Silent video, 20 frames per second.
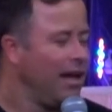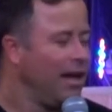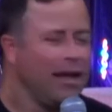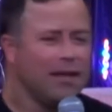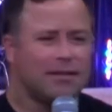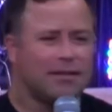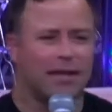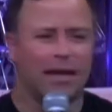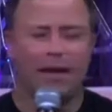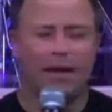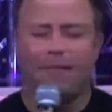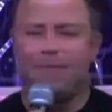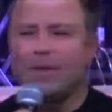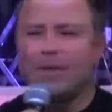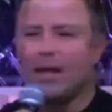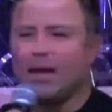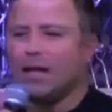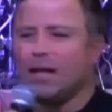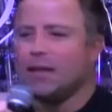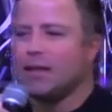See,
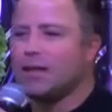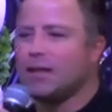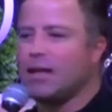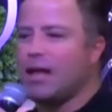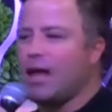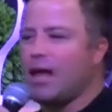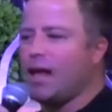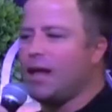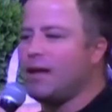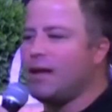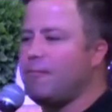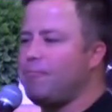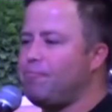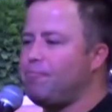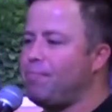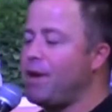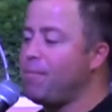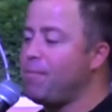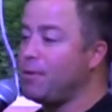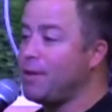
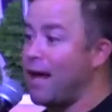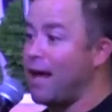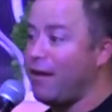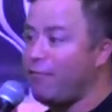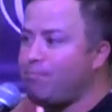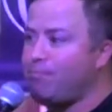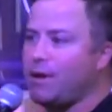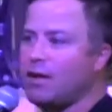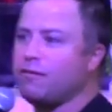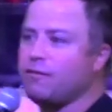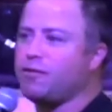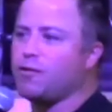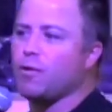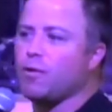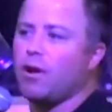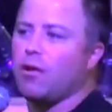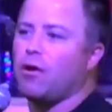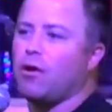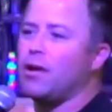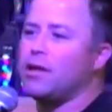people that have been
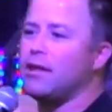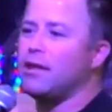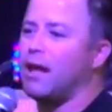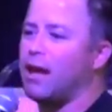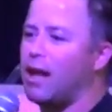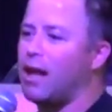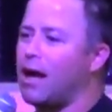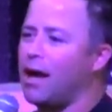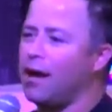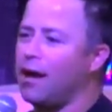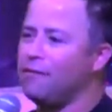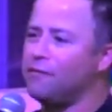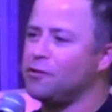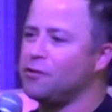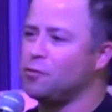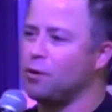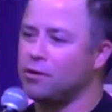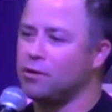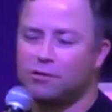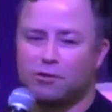through a lot in their
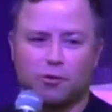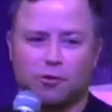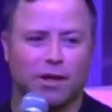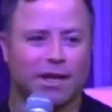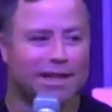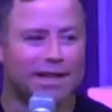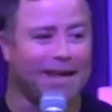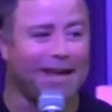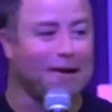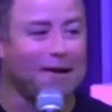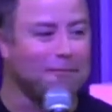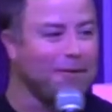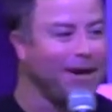lives will treat it that